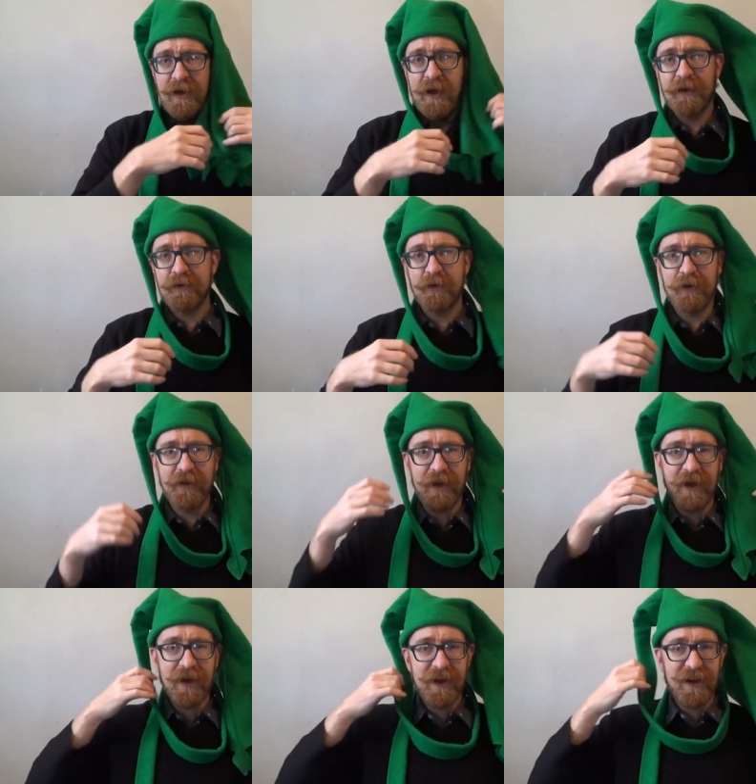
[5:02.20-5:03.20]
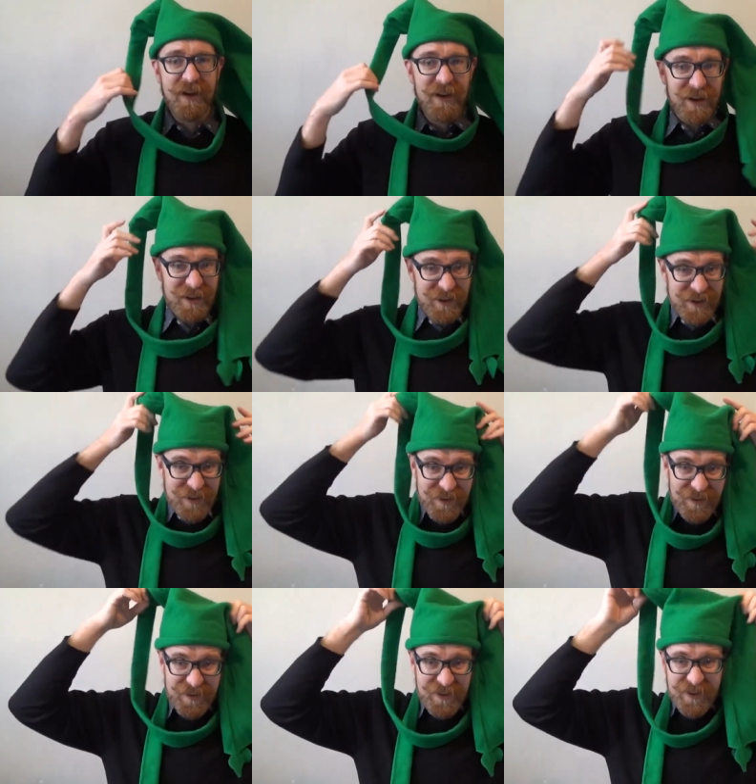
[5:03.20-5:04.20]
hanging around the head,
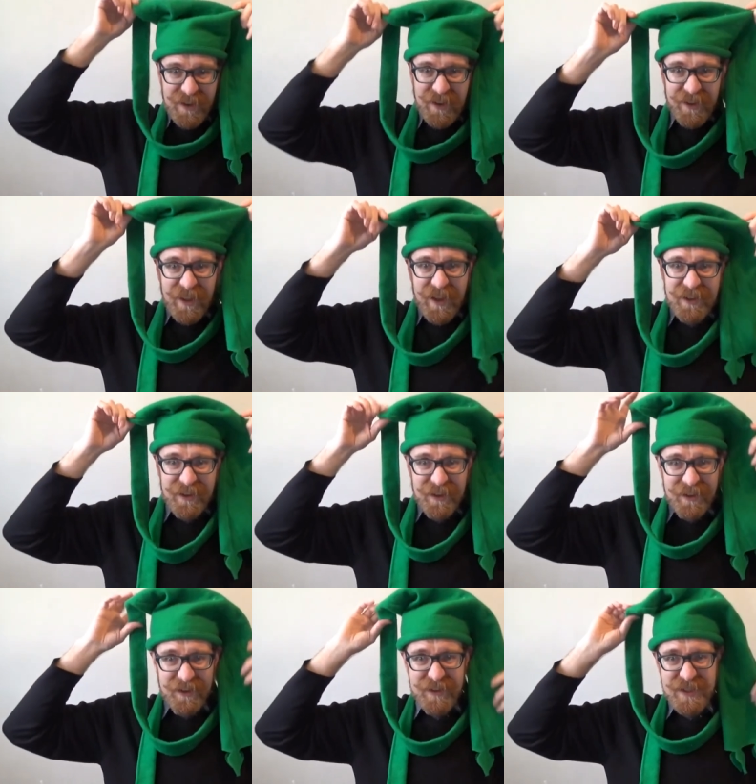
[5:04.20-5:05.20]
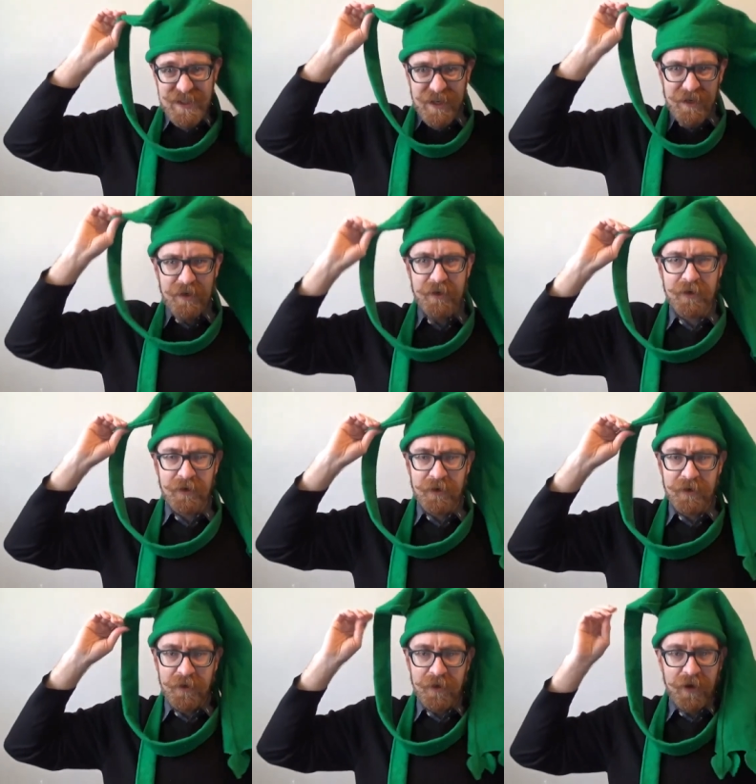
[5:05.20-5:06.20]
and that is
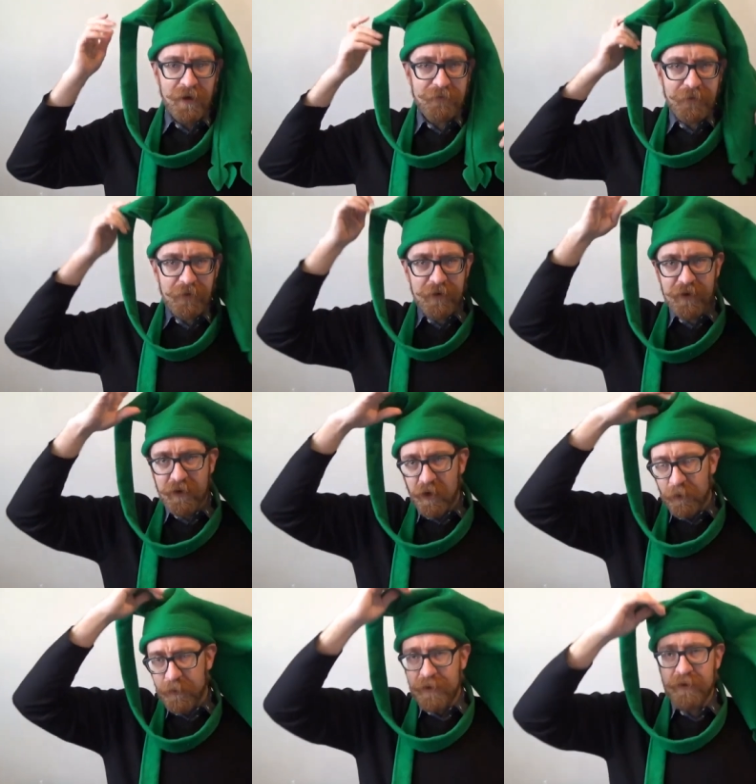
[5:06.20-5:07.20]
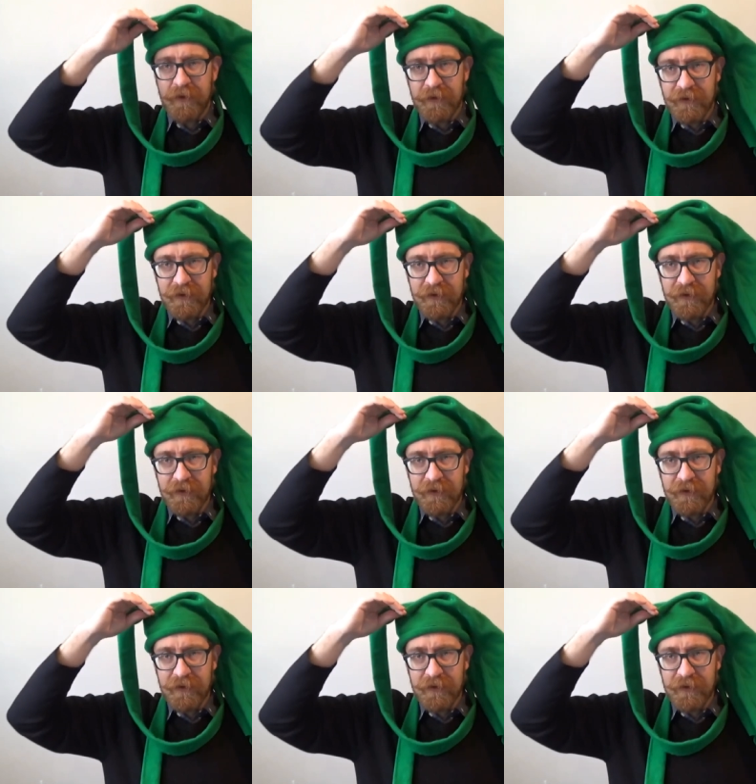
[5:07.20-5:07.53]
a very common